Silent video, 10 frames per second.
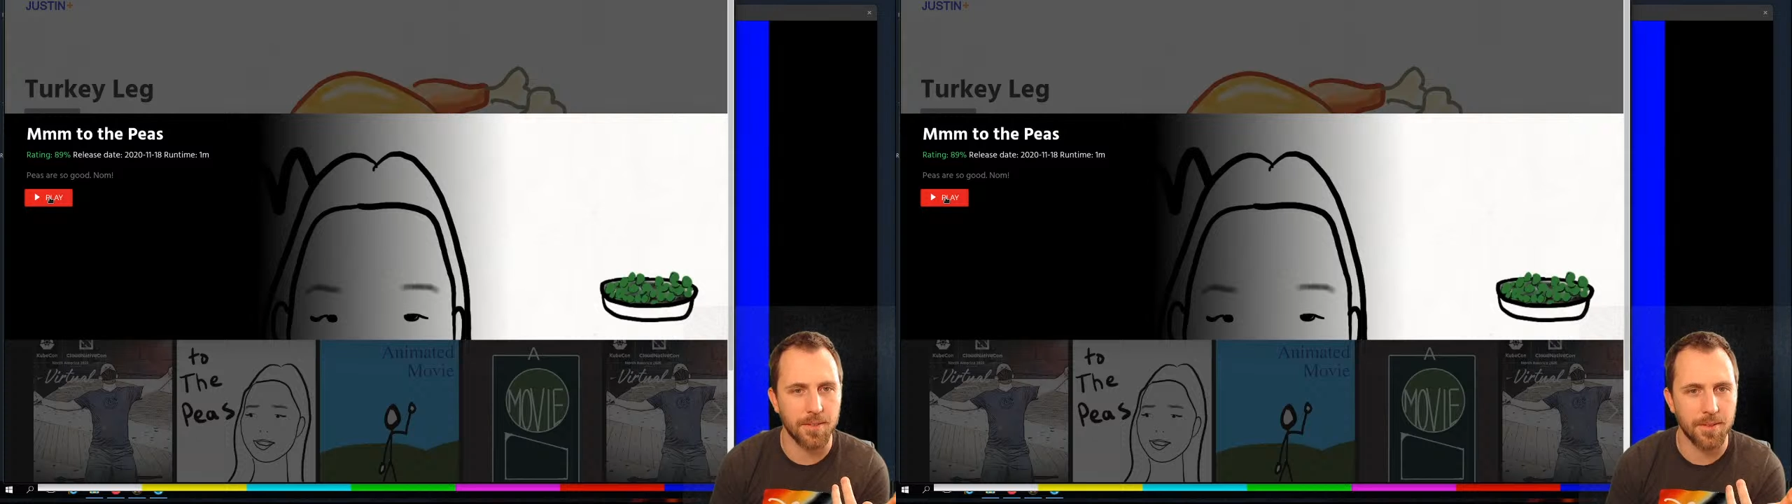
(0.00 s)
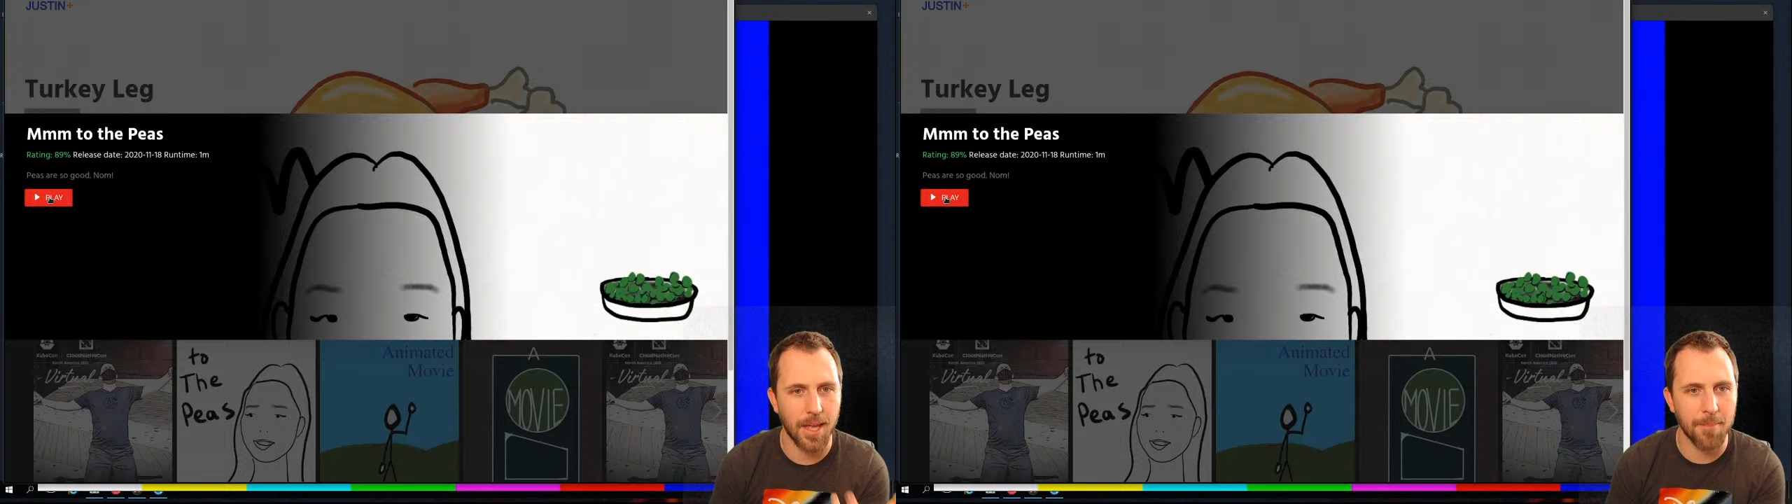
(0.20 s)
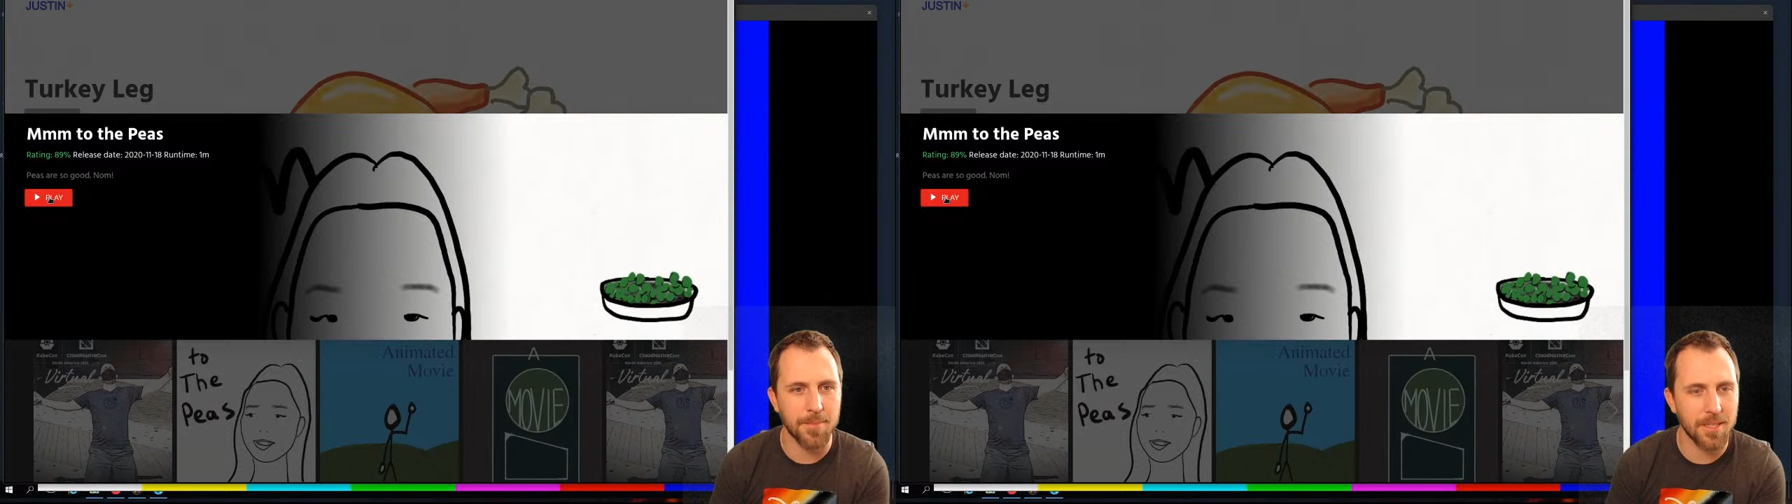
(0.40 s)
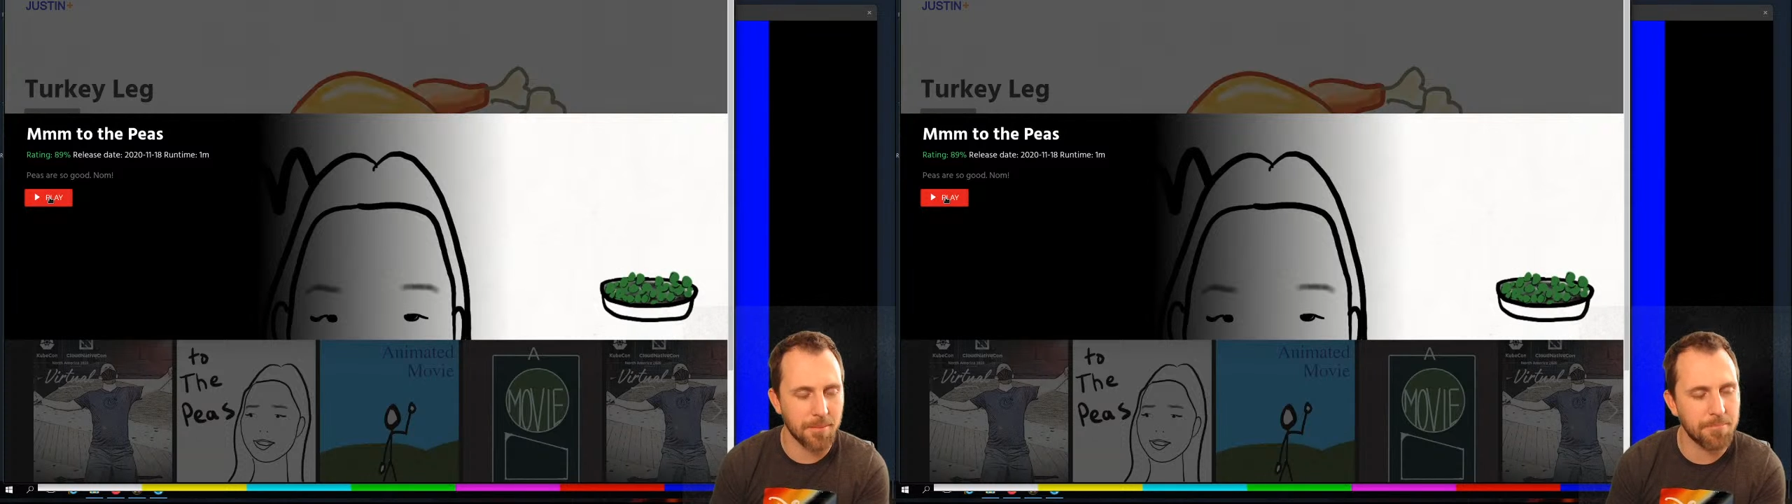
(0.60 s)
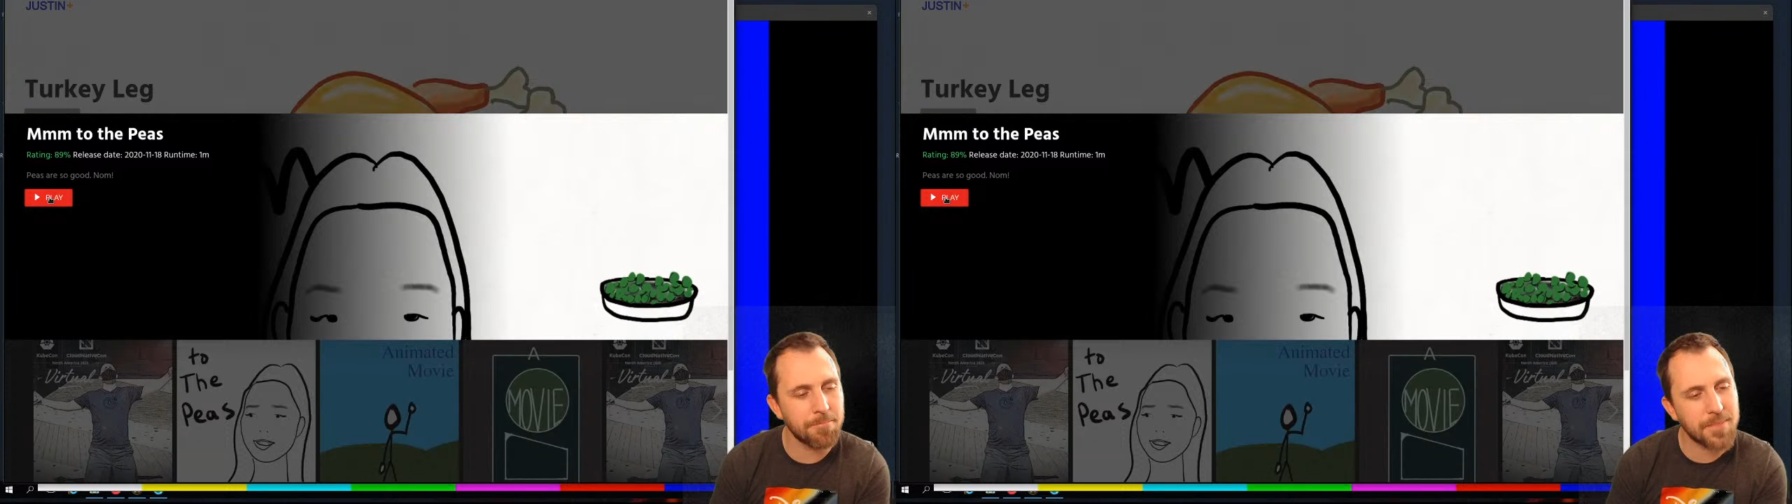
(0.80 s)
M to
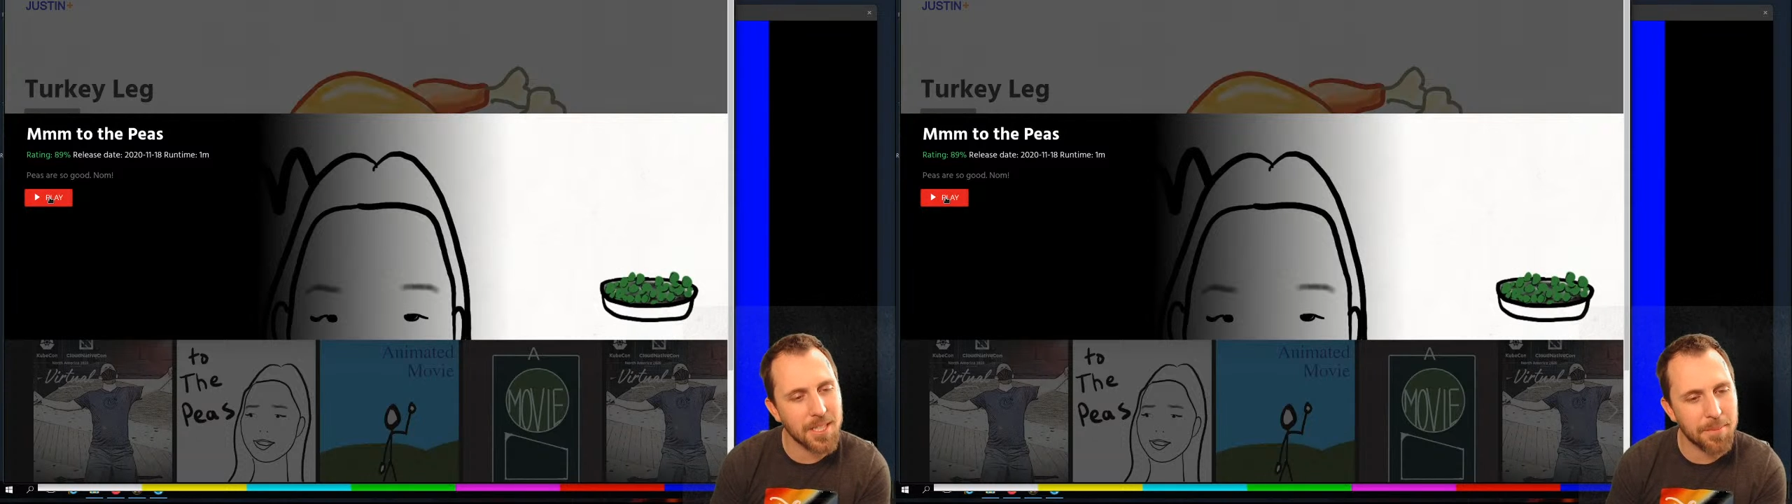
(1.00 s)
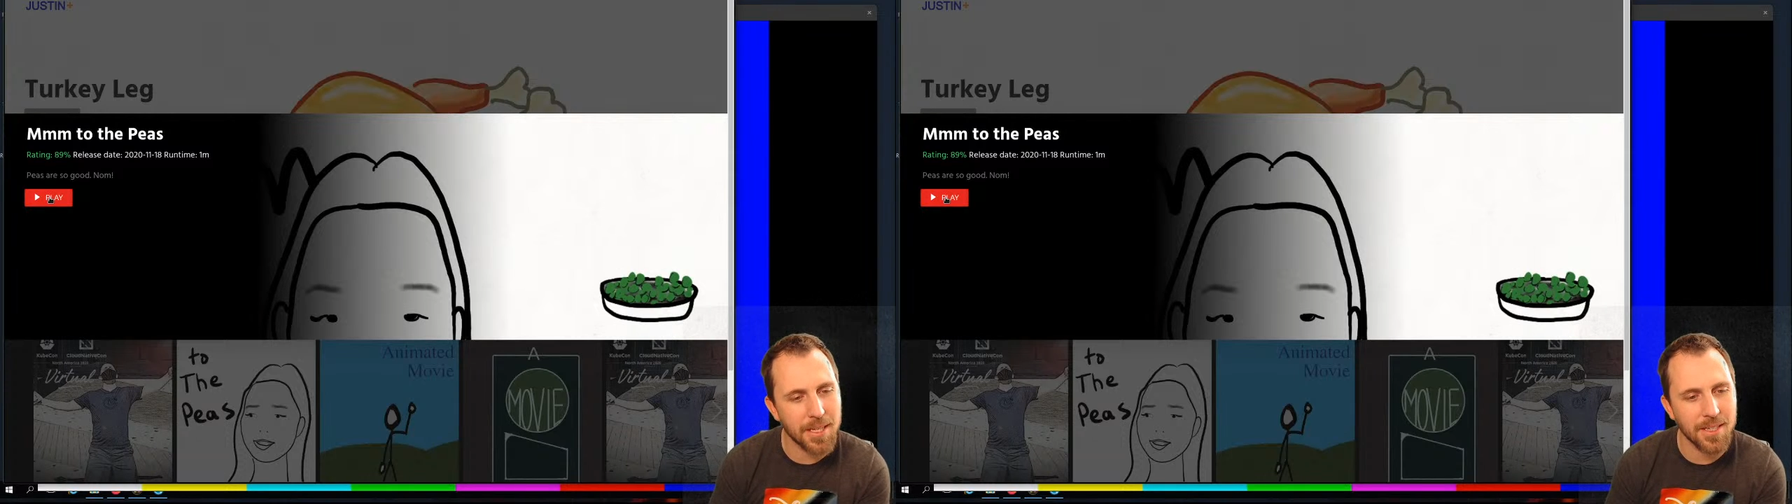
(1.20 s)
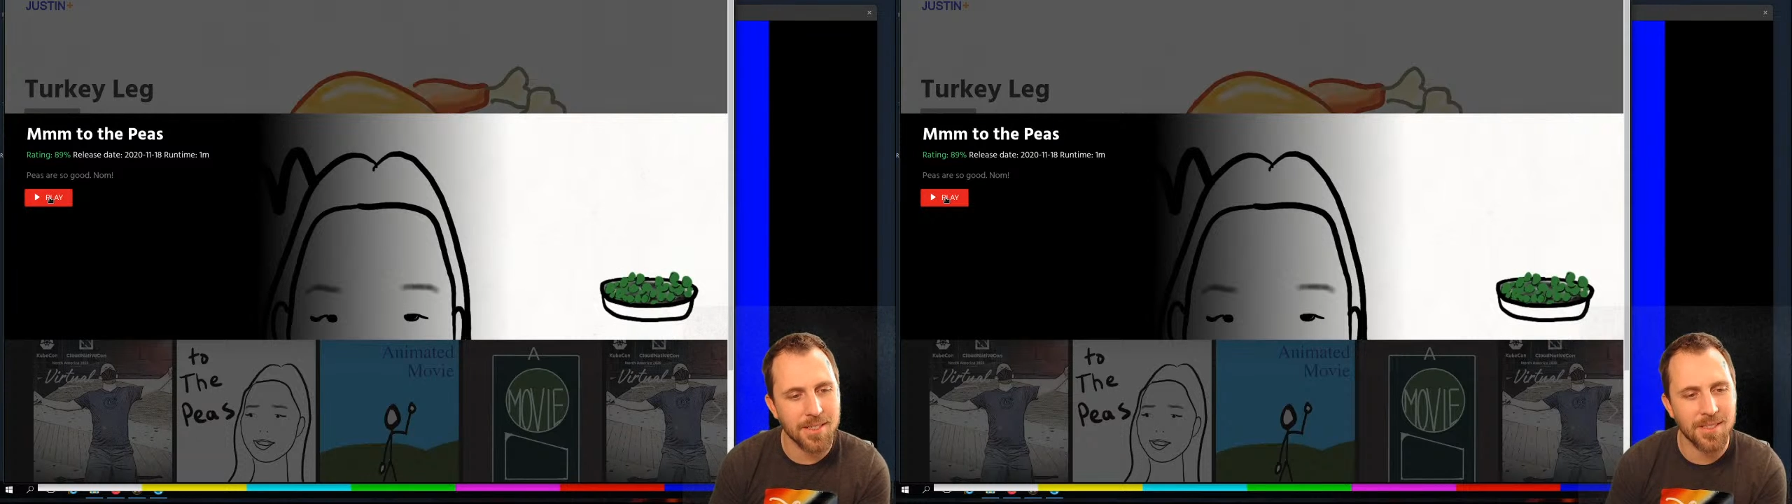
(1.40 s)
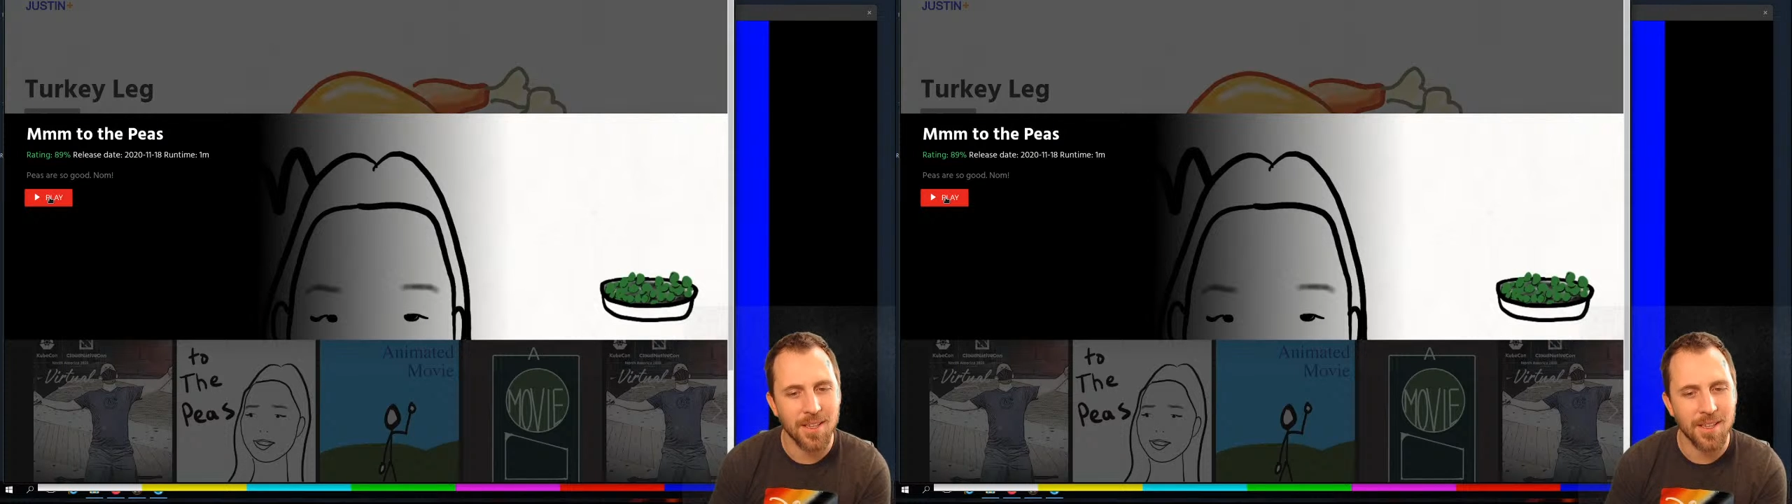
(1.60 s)
the P's,